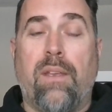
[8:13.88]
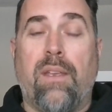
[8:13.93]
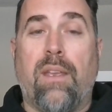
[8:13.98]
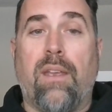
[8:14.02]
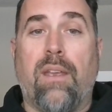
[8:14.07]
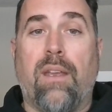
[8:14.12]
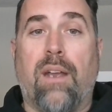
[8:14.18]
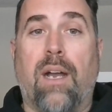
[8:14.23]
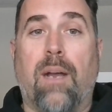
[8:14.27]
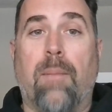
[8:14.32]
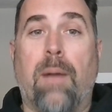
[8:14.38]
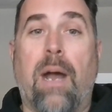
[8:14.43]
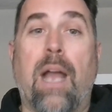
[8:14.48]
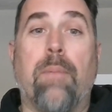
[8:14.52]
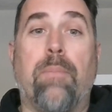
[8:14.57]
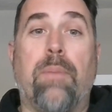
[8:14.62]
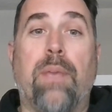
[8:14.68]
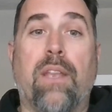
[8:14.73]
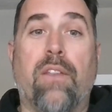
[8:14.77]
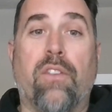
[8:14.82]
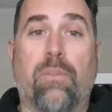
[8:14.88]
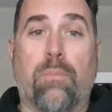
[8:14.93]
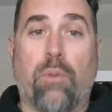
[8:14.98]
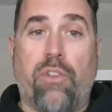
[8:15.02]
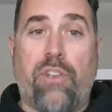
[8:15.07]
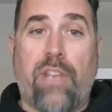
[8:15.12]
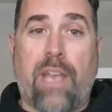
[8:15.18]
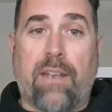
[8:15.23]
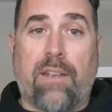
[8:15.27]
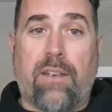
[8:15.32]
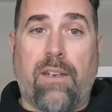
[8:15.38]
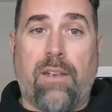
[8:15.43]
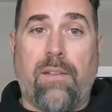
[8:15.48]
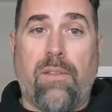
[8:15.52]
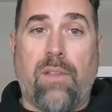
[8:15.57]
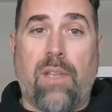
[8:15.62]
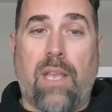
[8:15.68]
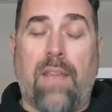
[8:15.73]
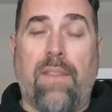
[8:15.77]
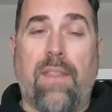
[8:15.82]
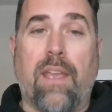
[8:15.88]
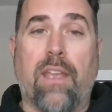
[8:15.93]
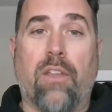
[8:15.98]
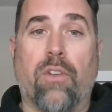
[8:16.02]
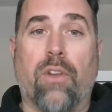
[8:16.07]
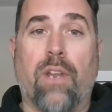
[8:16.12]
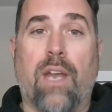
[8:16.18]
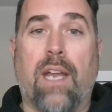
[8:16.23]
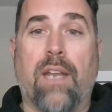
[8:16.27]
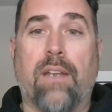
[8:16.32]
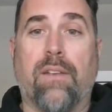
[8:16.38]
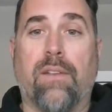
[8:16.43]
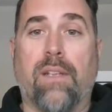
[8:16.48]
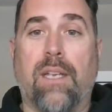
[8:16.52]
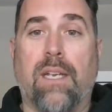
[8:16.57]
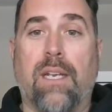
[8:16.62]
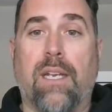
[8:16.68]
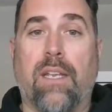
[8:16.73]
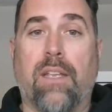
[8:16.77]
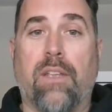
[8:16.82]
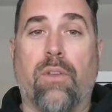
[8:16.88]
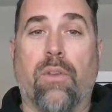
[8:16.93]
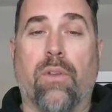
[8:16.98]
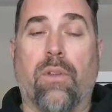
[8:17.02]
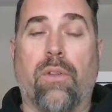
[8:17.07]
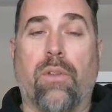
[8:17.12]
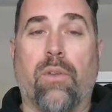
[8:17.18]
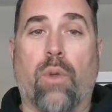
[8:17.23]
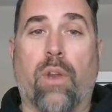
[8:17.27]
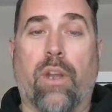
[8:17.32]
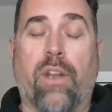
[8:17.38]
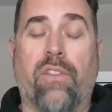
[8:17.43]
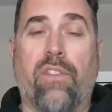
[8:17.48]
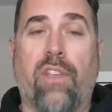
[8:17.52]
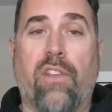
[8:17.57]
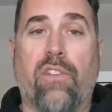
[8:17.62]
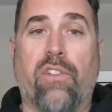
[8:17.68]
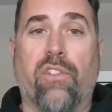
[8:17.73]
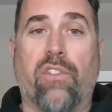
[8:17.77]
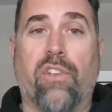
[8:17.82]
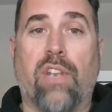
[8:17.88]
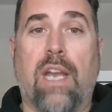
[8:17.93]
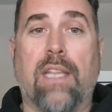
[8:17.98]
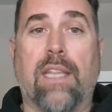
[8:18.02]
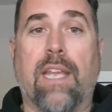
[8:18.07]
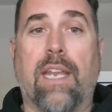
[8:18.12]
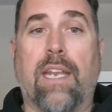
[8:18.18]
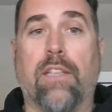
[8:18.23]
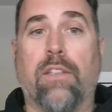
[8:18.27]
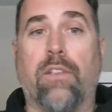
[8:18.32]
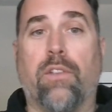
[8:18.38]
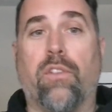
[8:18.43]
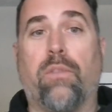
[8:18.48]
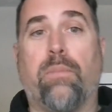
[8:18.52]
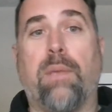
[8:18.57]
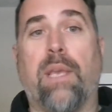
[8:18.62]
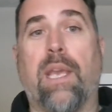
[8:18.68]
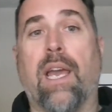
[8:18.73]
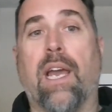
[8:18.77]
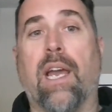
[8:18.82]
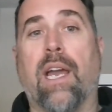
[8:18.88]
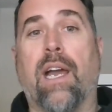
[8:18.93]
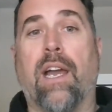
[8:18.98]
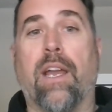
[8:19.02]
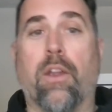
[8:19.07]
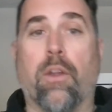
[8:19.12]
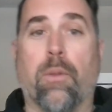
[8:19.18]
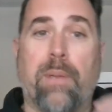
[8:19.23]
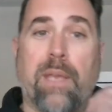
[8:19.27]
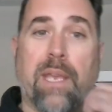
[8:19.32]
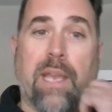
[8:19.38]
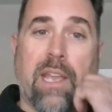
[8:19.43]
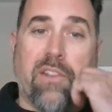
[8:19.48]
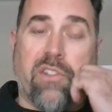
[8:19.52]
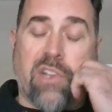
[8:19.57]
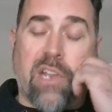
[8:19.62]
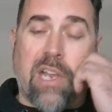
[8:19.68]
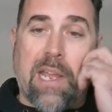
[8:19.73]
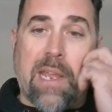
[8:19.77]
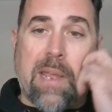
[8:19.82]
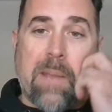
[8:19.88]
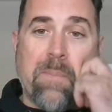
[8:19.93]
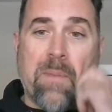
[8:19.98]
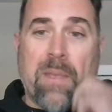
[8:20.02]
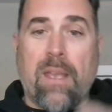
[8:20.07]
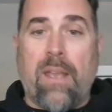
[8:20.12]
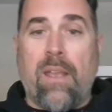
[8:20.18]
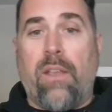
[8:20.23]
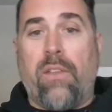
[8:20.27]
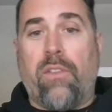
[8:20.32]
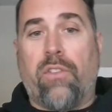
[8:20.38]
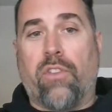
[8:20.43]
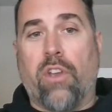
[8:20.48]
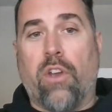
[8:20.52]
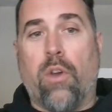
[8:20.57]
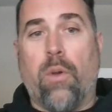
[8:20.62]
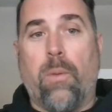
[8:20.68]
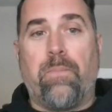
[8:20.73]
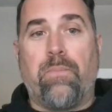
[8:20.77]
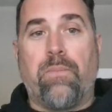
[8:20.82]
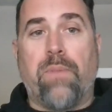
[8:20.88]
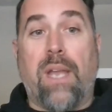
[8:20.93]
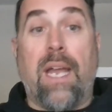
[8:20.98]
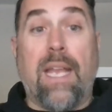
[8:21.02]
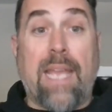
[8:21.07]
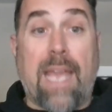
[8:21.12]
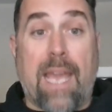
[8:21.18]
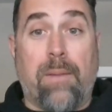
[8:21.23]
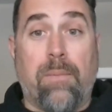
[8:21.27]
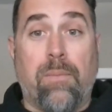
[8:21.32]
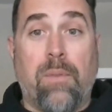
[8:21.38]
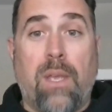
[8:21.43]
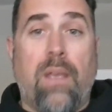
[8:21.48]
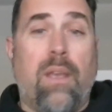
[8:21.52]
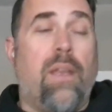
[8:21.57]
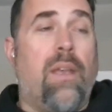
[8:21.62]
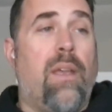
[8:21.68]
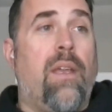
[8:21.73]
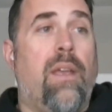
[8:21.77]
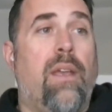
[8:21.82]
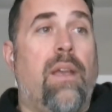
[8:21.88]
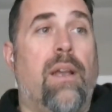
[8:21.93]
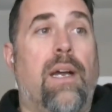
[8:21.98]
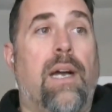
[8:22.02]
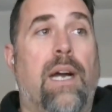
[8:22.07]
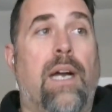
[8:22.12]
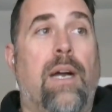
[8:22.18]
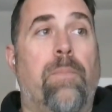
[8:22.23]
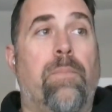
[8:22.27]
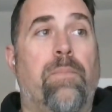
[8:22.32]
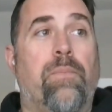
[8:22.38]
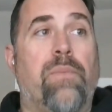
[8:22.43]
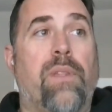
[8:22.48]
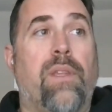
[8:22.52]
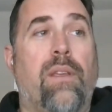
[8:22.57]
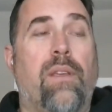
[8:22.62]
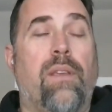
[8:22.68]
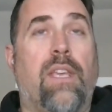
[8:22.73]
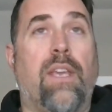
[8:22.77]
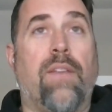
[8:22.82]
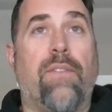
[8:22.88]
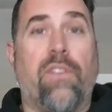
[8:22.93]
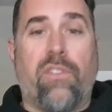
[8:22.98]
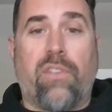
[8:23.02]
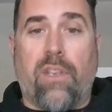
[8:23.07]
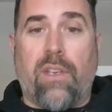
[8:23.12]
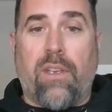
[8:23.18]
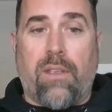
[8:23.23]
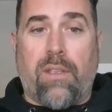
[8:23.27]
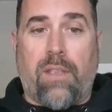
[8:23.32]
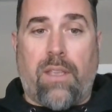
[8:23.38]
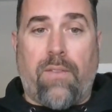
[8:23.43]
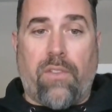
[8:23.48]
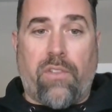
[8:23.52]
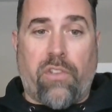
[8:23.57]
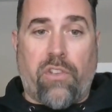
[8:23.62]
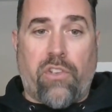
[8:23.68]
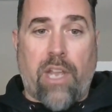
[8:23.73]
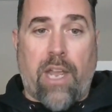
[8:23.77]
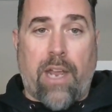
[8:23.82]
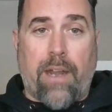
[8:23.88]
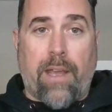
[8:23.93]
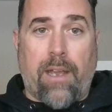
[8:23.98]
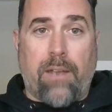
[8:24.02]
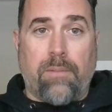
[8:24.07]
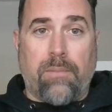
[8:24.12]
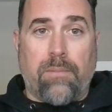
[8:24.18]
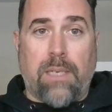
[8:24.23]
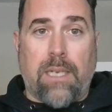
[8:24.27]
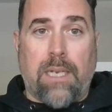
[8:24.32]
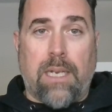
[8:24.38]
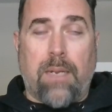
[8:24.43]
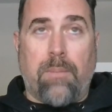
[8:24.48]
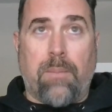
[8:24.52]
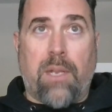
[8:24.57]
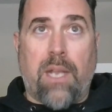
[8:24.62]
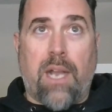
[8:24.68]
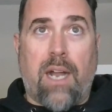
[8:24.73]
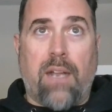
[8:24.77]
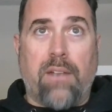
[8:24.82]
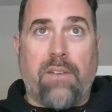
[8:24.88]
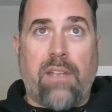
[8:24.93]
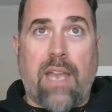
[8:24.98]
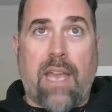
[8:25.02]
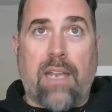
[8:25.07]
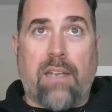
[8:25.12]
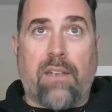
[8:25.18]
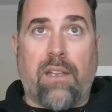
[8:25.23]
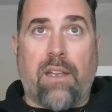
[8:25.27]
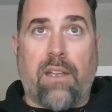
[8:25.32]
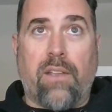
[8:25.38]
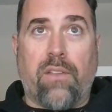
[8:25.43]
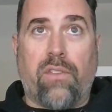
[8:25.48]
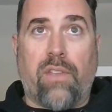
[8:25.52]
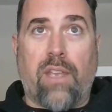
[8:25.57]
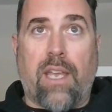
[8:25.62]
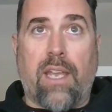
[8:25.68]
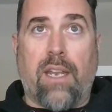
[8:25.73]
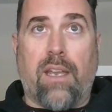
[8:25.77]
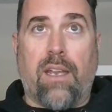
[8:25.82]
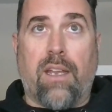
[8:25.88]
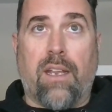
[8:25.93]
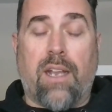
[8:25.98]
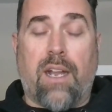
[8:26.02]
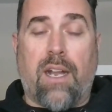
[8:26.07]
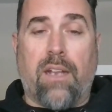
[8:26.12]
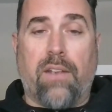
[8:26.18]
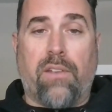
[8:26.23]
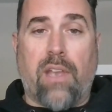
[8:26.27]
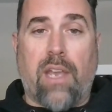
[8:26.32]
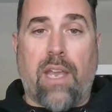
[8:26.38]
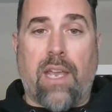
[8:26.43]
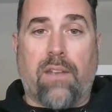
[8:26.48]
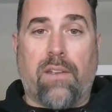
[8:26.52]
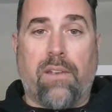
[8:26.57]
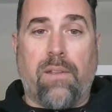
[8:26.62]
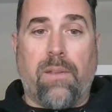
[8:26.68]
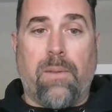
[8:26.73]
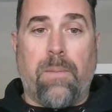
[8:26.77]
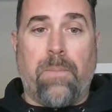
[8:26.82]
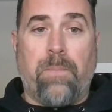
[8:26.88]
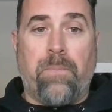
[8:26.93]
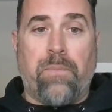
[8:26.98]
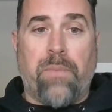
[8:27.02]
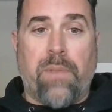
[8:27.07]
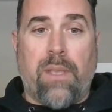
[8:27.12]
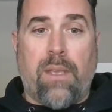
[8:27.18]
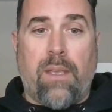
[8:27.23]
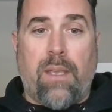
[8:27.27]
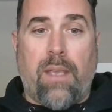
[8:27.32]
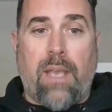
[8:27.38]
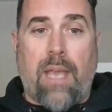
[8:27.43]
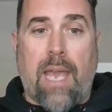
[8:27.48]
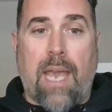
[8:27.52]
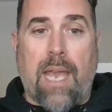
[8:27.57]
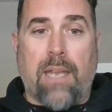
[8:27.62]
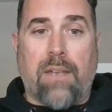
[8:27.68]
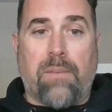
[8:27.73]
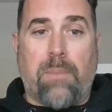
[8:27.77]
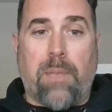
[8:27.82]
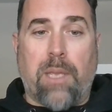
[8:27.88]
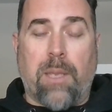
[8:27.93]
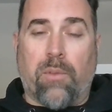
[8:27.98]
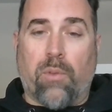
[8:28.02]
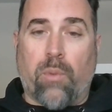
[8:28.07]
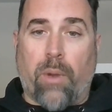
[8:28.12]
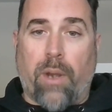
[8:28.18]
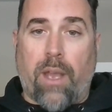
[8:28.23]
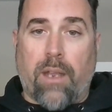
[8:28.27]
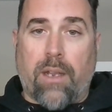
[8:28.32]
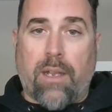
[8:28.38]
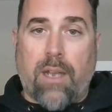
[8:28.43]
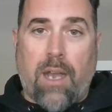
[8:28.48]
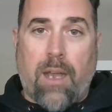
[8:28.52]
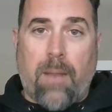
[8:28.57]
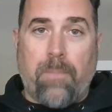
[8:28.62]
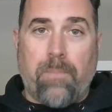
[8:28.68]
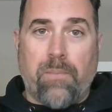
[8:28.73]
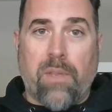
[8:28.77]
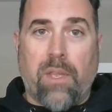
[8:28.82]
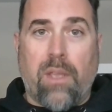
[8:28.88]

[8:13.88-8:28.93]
IP is protected and that your organization is not letting loose PII or PHI. So again, give us a shout out. Contact us at contact@pmsquare.com.